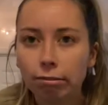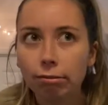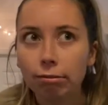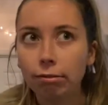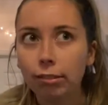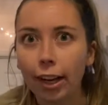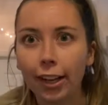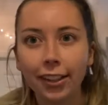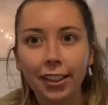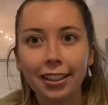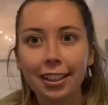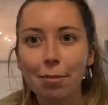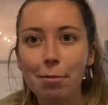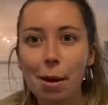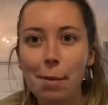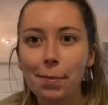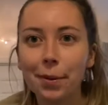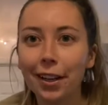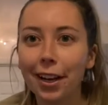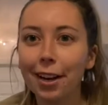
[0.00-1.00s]
I think that
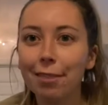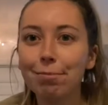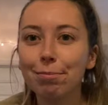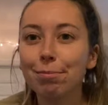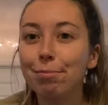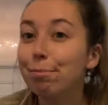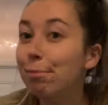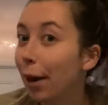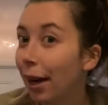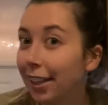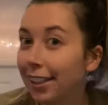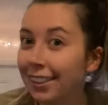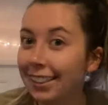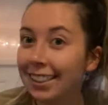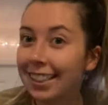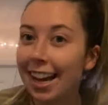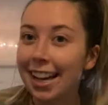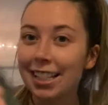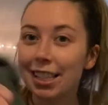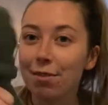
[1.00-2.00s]
might be it. But
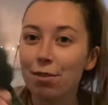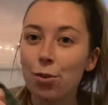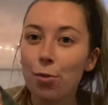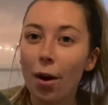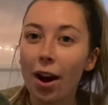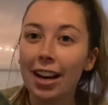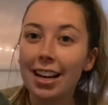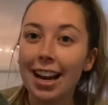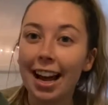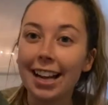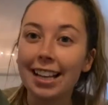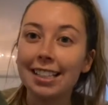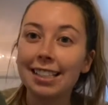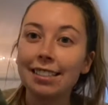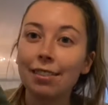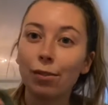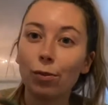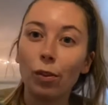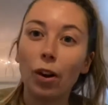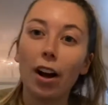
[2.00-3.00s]
yes, if you want nice,
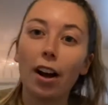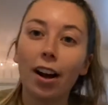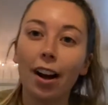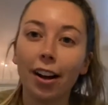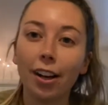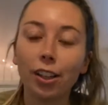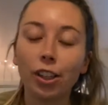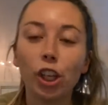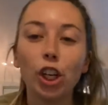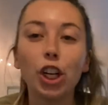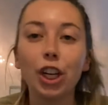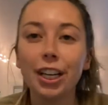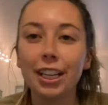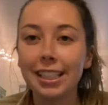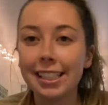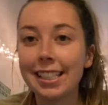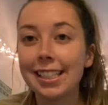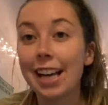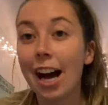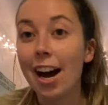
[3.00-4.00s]
good
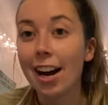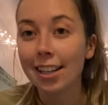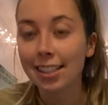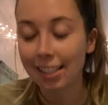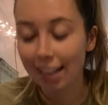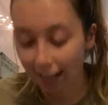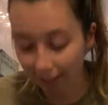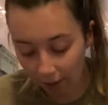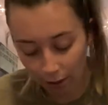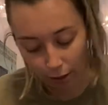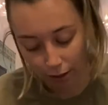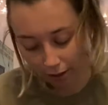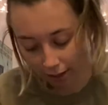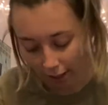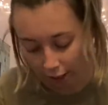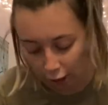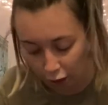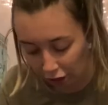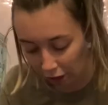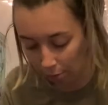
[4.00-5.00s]
socks and not the
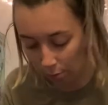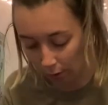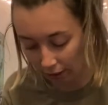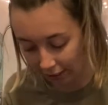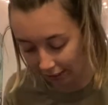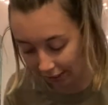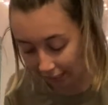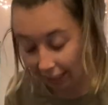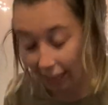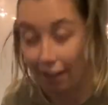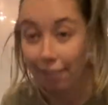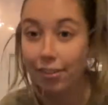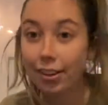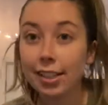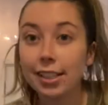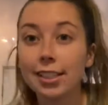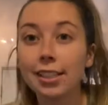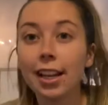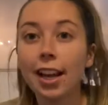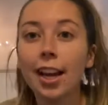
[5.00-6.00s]
cheap ones they gave
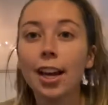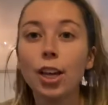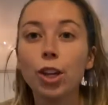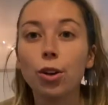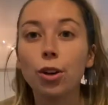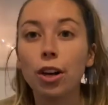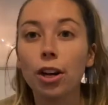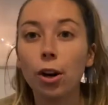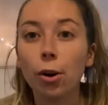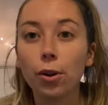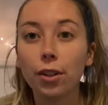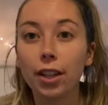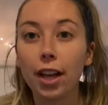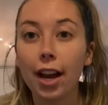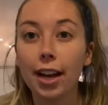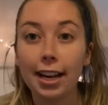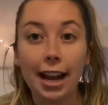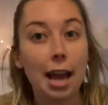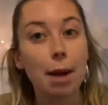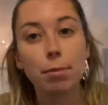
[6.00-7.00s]
us, you can go
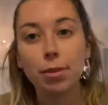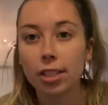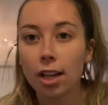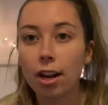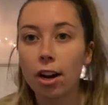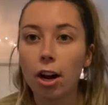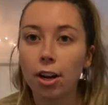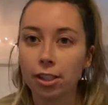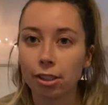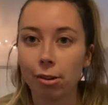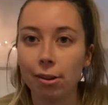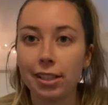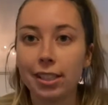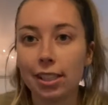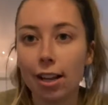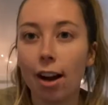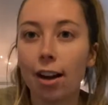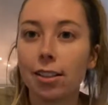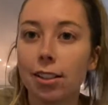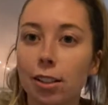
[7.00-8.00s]
online. Amazon also has
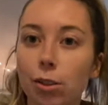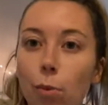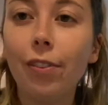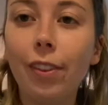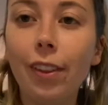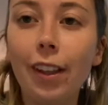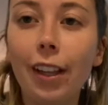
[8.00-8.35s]
socks as well.